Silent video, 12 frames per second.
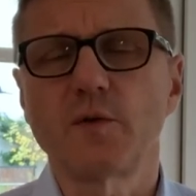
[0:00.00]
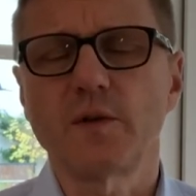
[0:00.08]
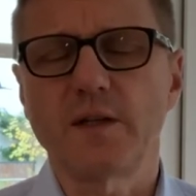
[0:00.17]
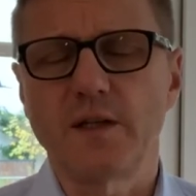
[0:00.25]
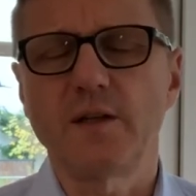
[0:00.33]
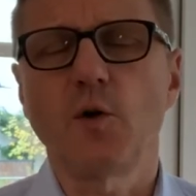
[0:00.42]

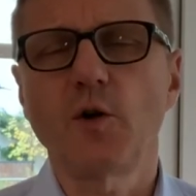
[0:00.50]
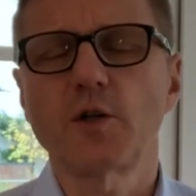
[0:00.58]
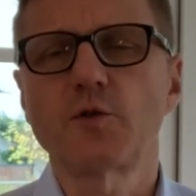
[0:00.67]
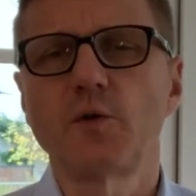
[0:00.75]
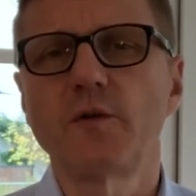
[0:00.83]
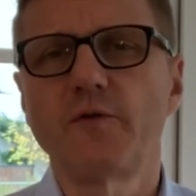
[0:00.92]
in order
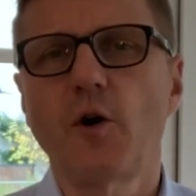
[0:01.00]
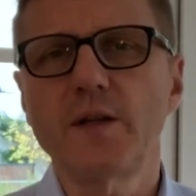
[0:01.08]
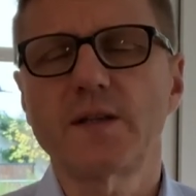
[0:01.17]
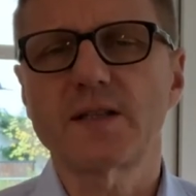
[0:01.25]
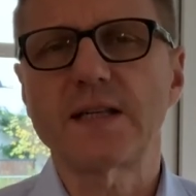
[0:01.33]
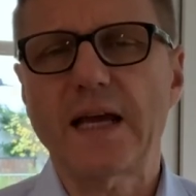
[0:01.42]
to
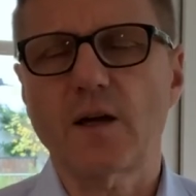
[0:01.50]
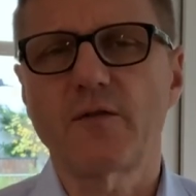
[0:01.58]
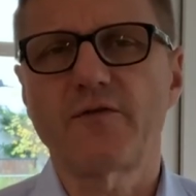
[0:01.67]
avoid this lack of